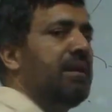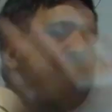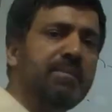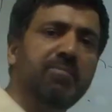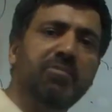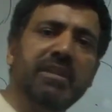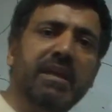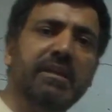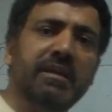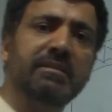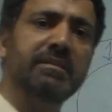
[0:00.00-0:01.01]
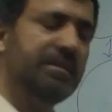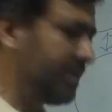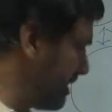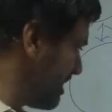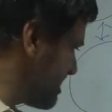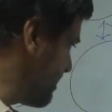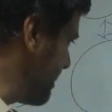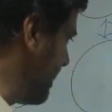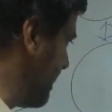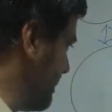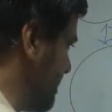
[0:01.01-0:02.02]
come up with any other.
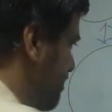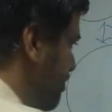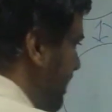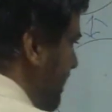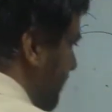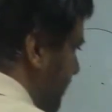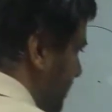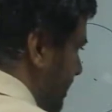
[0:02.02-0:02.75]
Similarly, this one is,